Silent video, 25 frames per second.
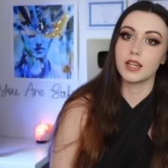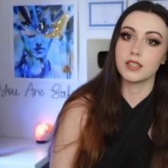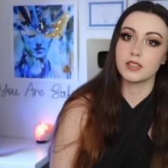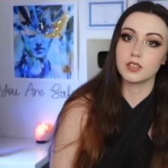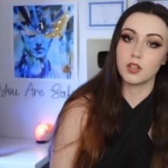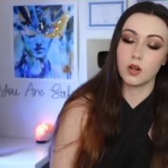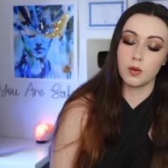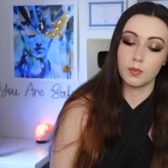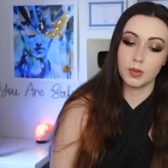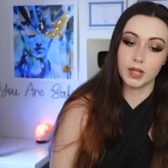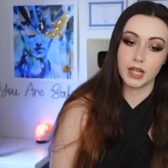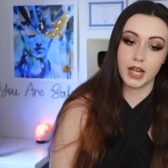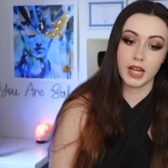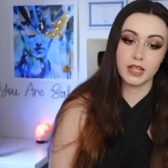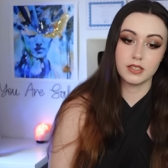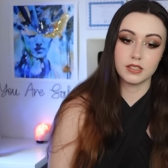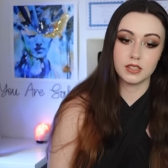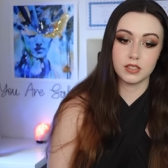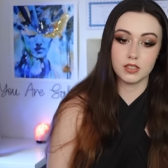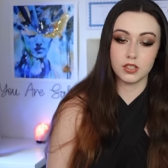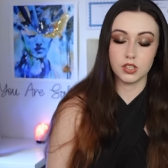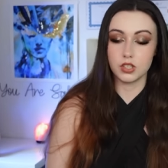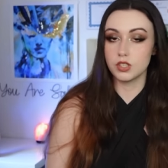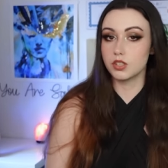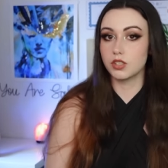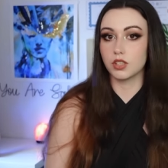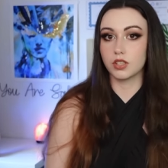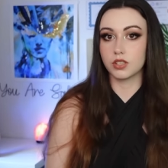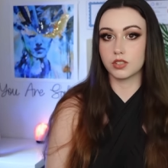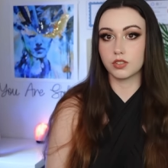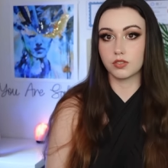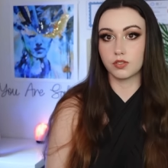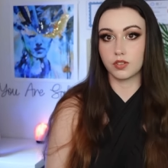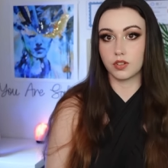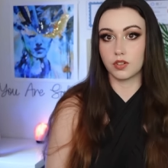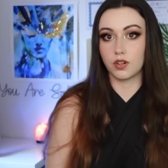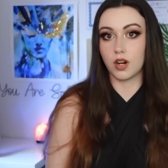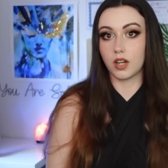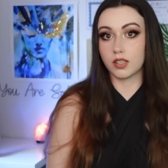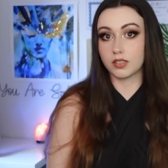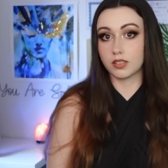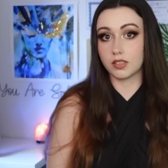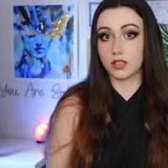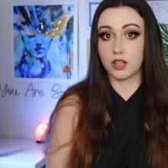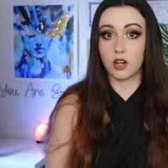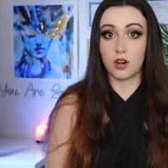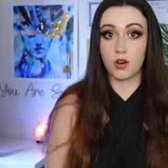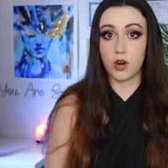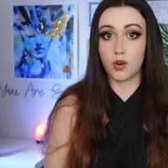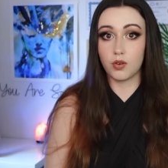It's complicated just for us
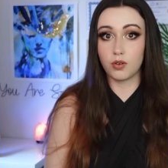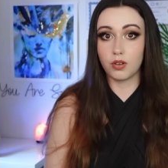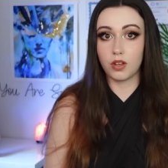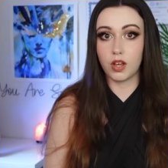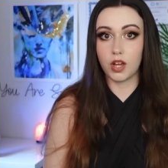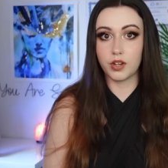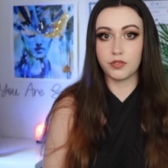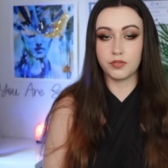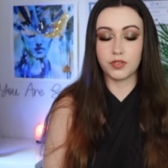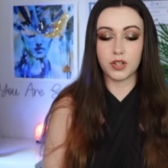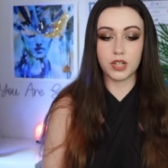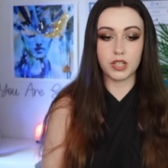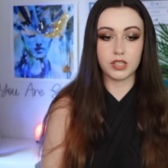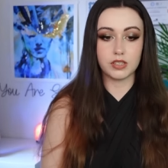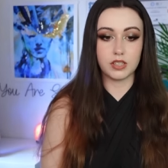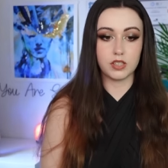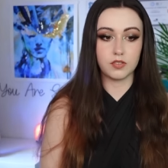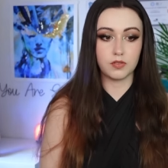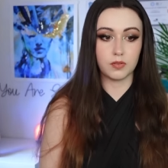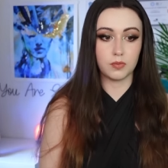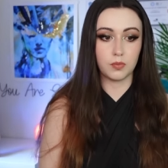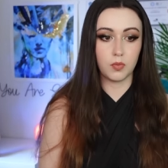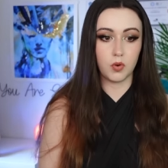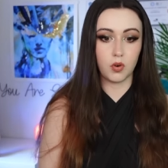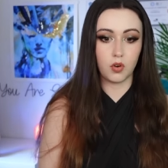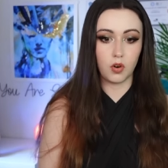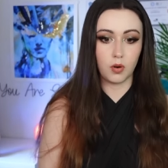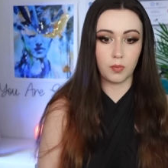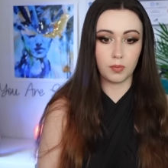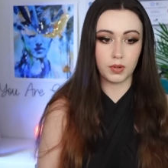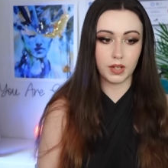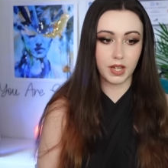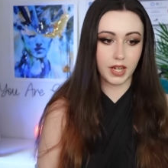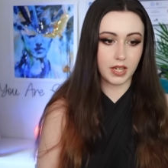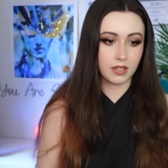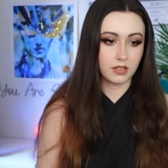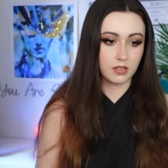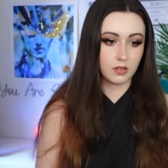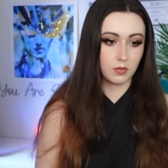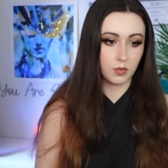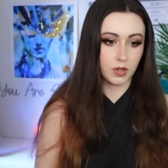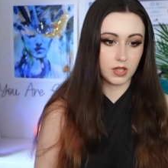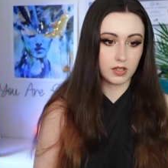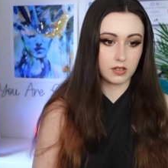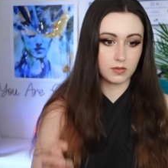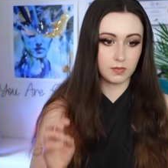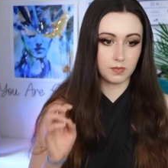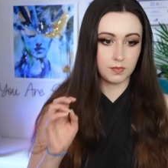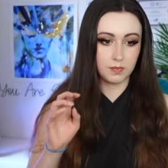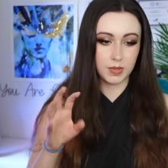in our own life, and it's even more complicated
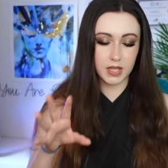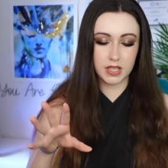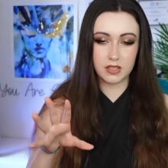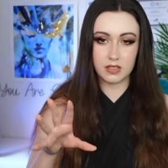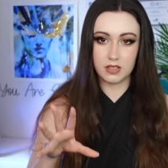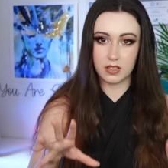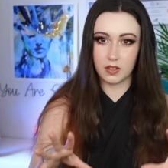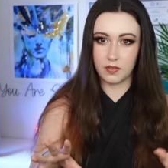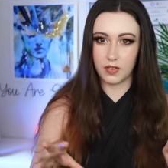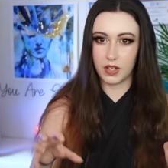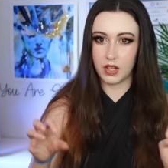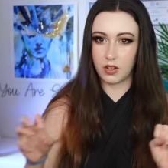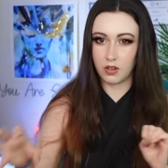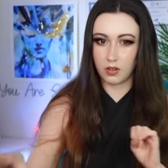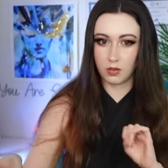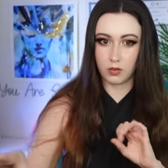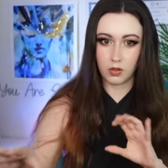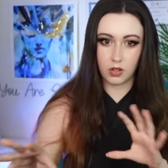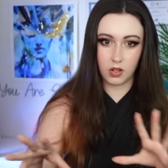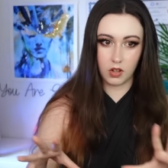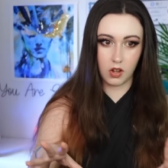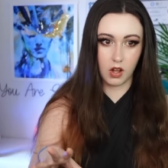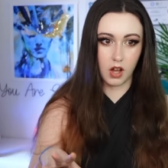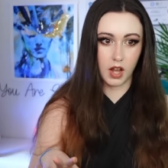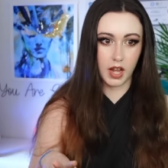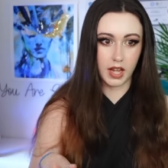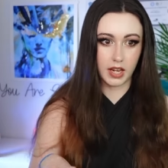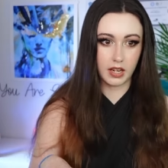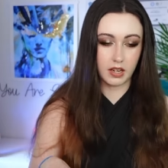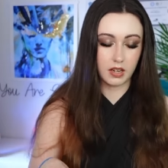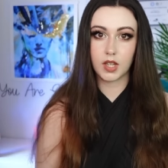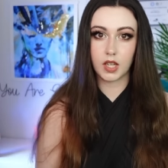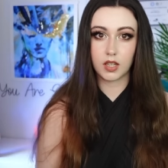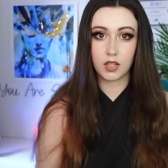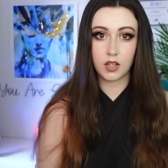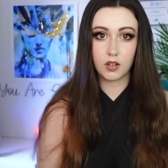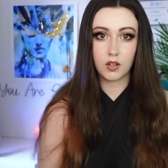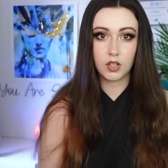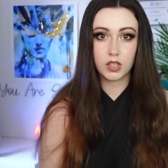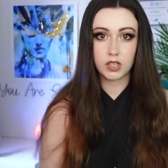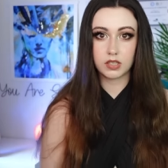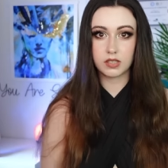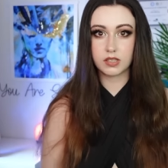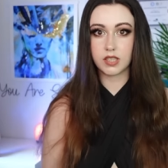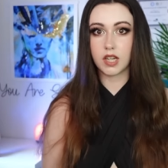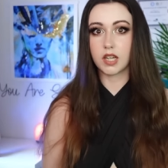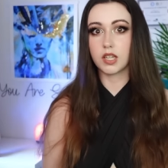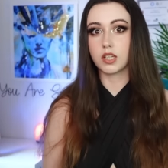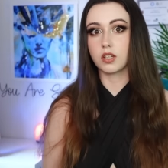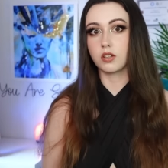when bits of it are online. And our
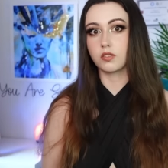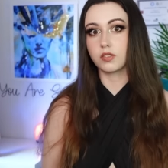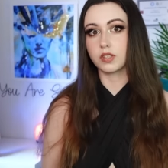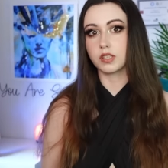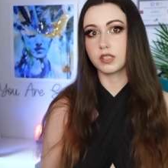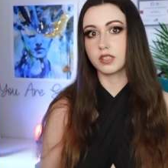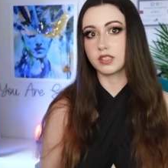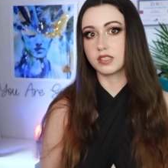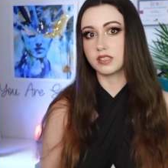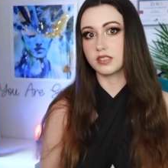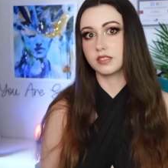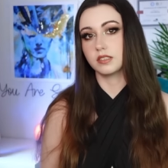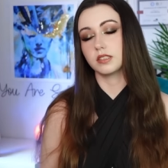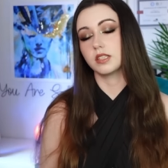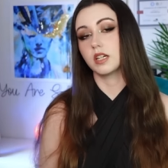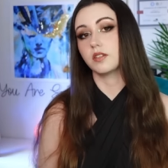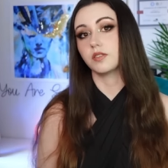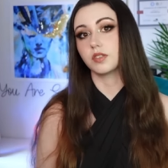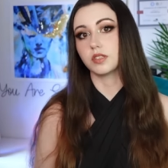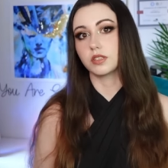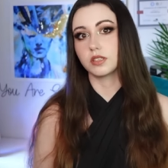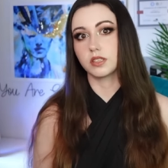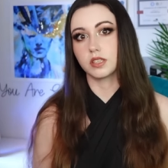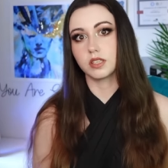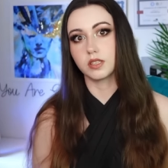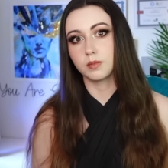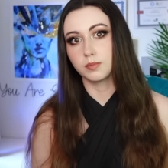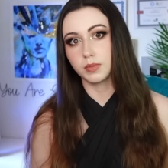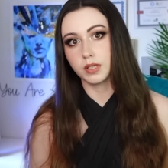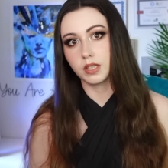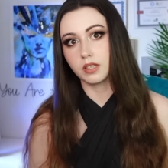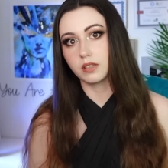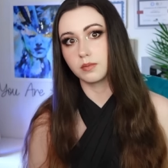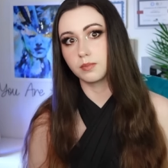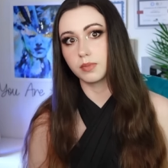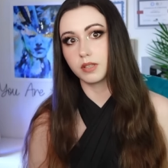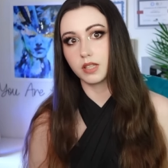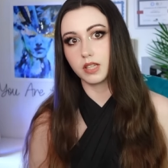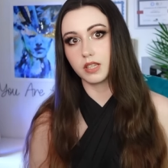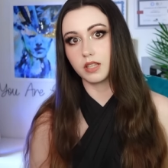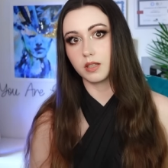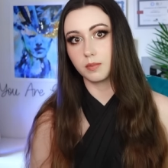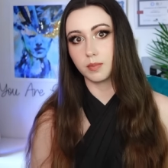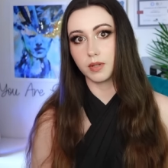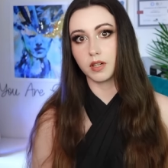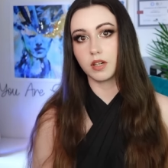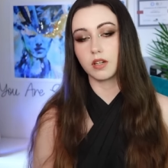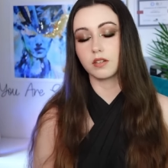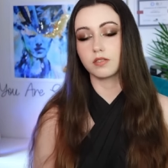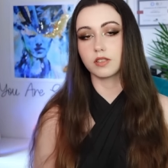understanding of it is never going to be completely
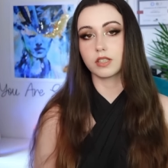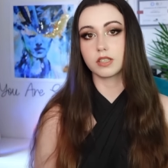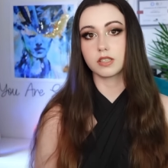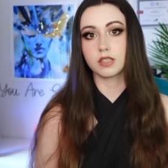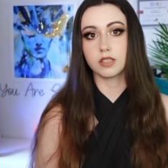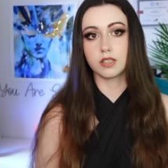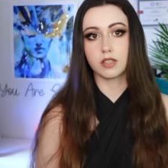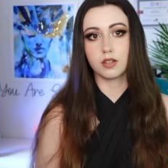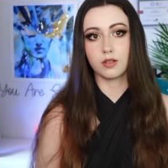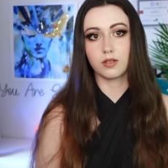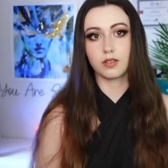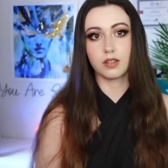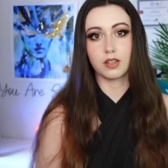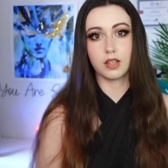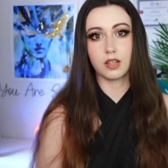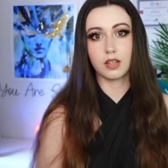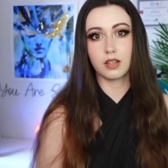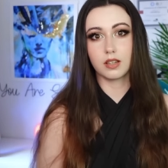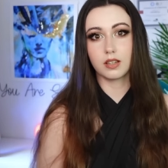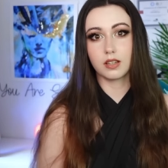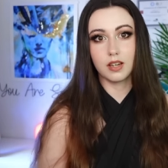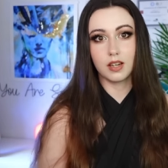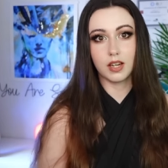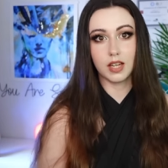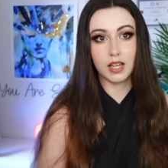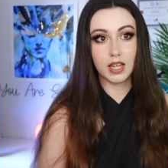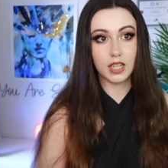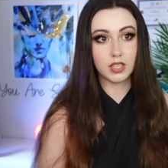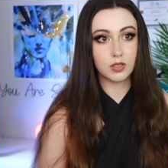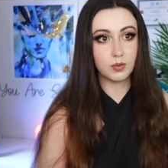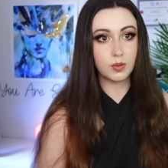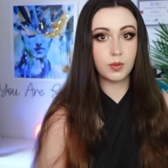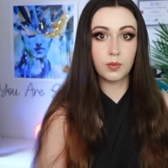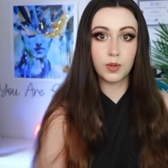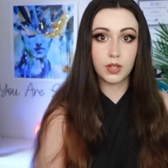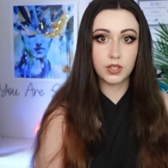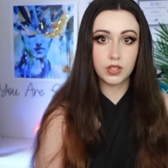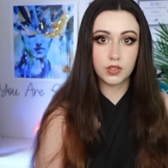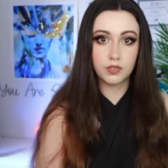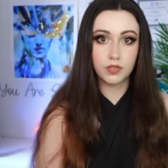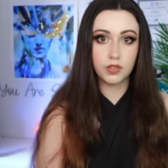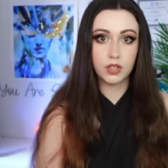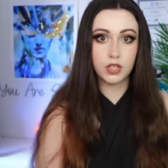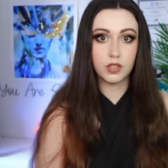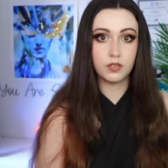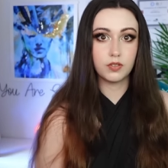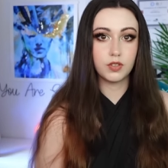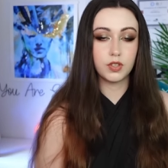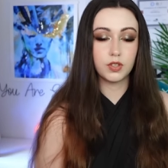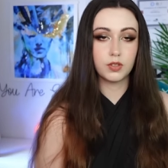perfect, I don't think, unless we were to
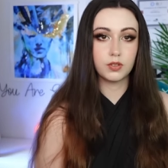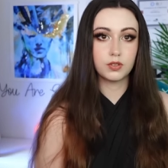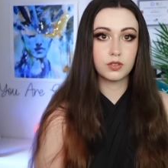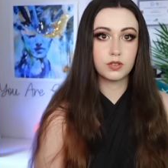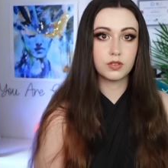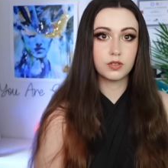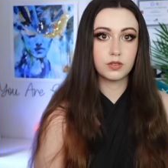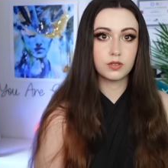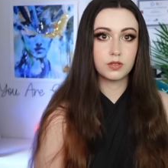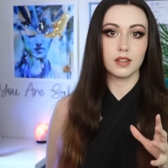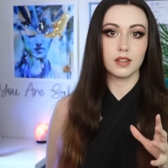fully fuse.